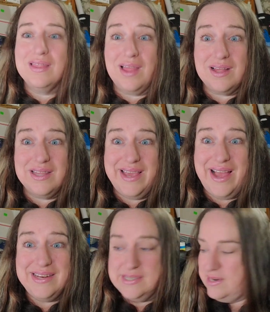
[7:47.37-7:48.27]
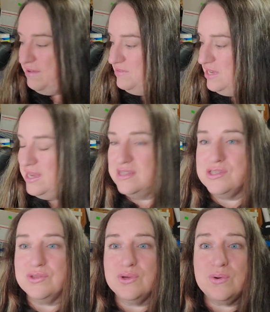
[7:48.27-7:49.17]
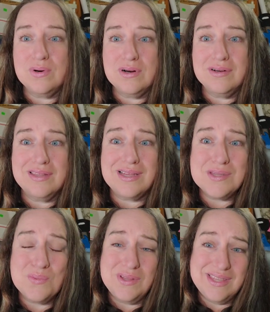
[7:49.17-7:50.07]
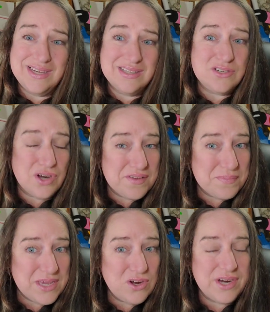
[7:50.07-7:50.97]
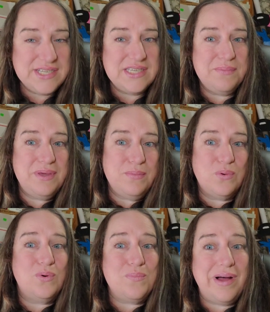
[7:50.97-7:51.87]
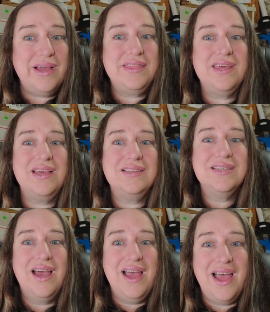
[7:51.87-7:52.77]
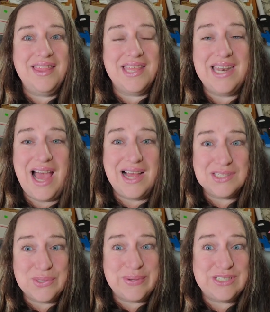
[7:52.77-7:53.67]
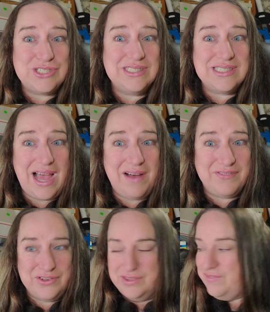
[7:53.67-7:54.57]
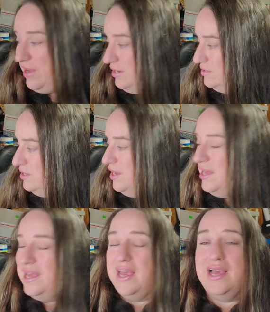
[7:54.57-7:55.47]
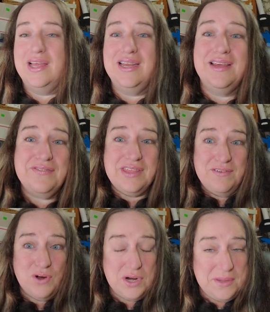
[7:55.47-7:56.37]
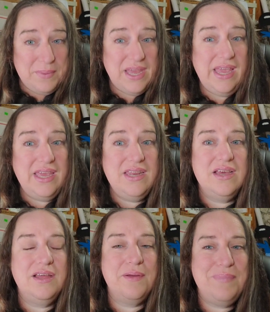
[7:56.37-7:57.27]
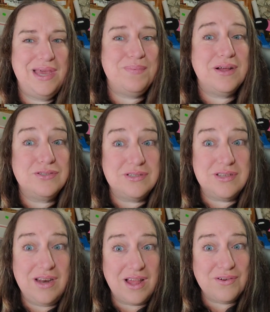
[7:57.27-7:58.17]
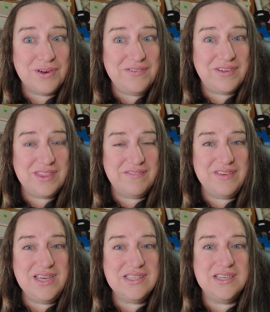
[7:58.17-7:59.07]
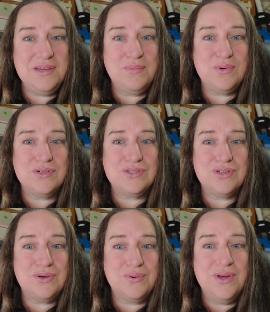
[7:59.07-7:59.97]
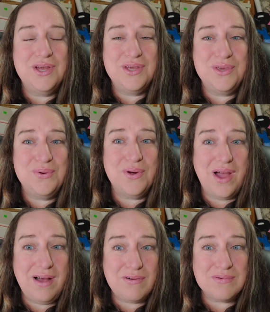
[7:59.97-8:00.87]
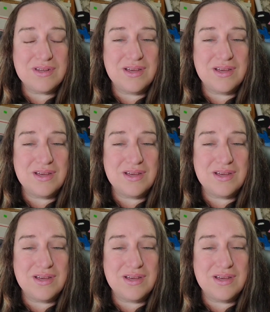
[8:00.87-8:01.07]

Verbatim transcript: luckily I didn't have to cancel the order. That's one thing that drives me crazy. People will buy things and then ask questions after the fact. And if they've already paid, PayPal does not refund the fees anymore. So you are out